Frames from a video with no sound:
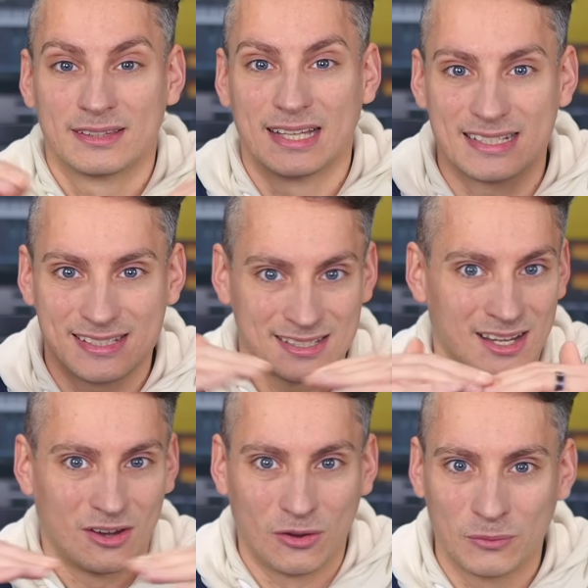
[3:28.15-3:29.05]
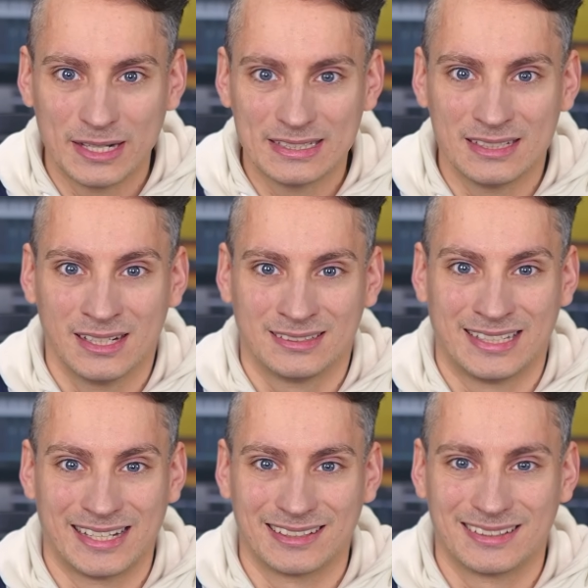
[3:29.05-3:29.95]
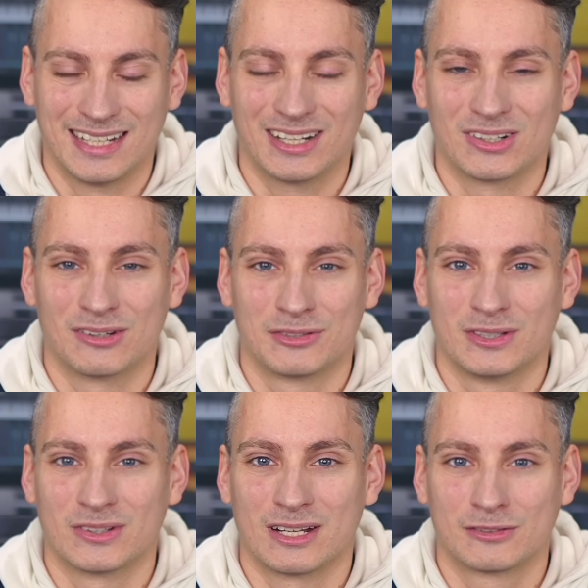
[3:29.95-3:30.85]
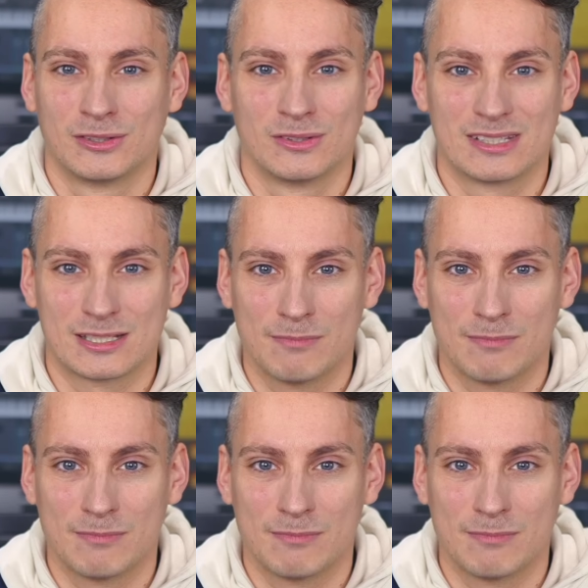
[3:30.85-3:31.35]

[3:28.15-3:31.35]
that's already taken care of. You don't have to do this